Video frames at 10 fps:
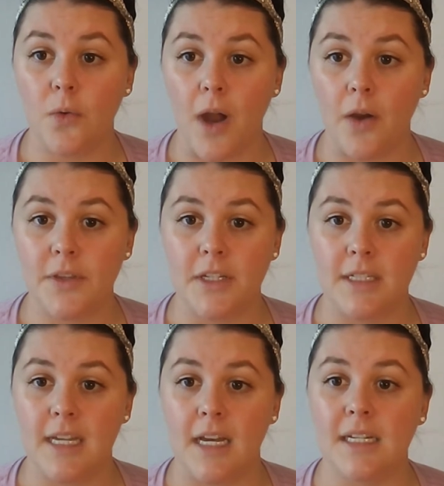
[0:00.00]
wrong with your
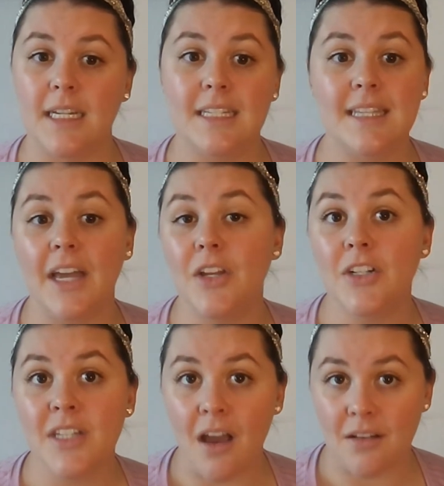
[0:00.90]
tongue is that you're
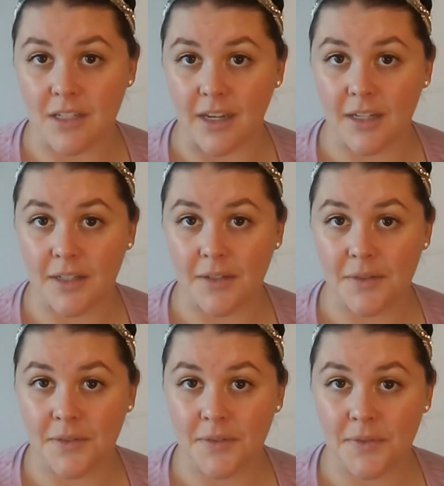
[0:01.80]
tongue-tied.
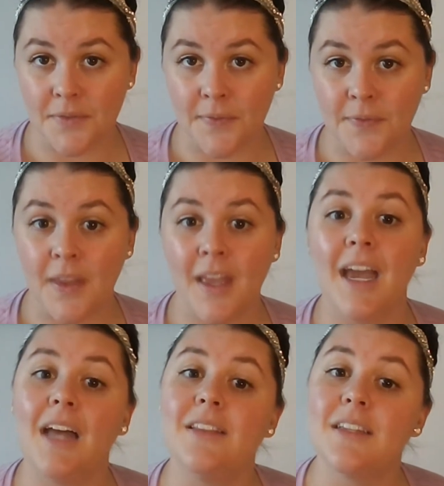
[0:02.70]

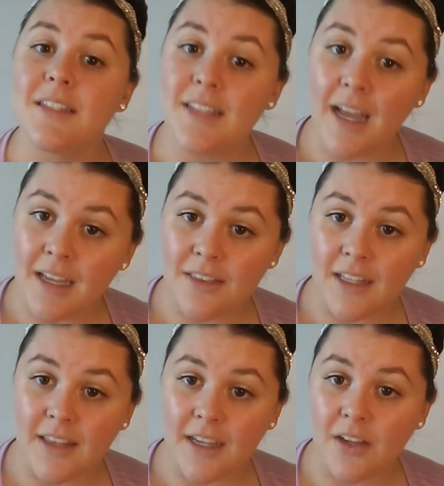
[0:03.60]
And the second
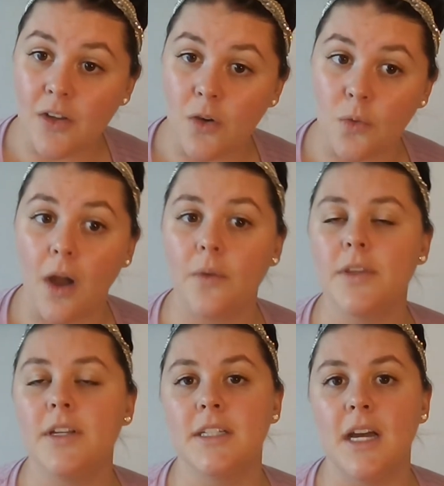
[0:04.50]
thing that can go wrong
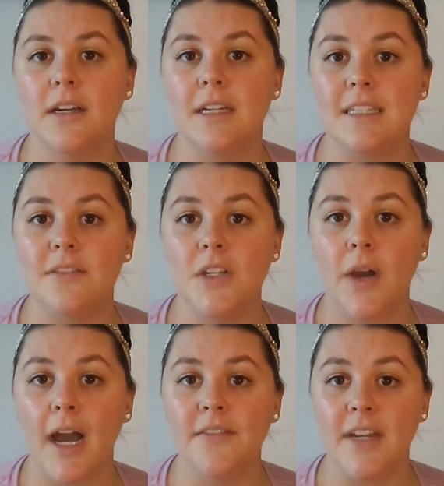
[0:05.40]
with your tongue is if you
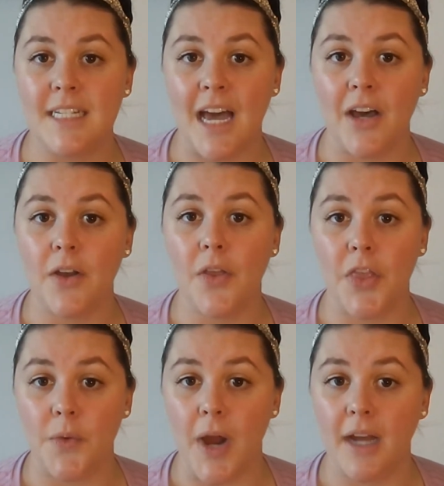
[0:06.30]
have a tongue
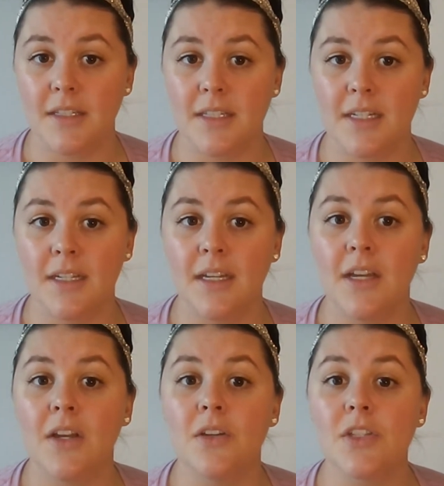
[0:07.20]
thrust.
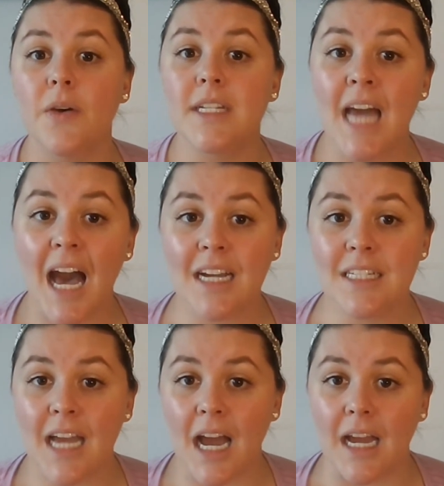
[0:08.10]
So a tongue
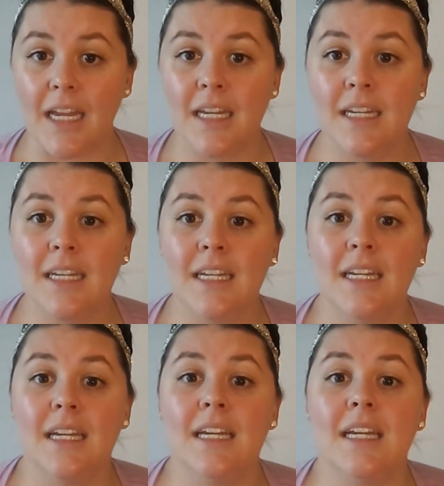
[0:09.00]
tie
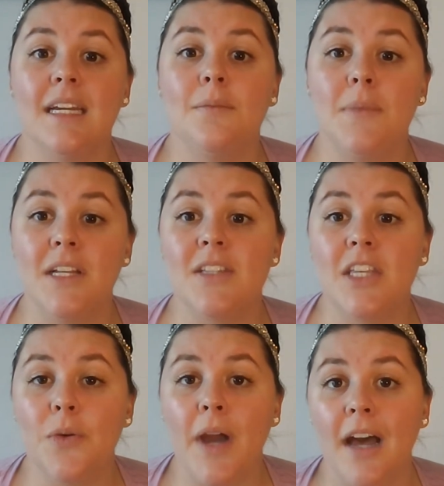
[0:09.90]
means that
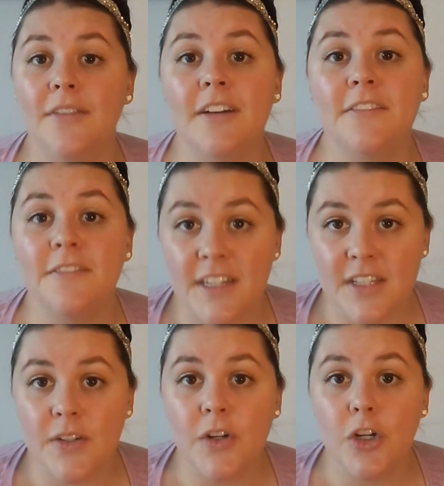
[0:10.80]
you have a
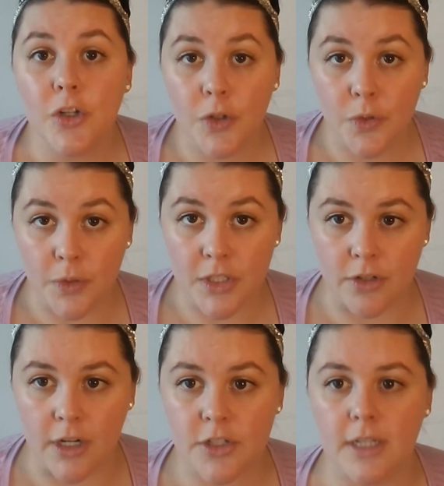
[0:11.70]
physical
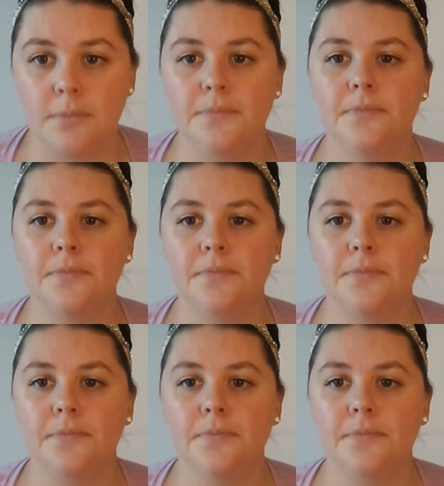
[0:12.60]
restriction.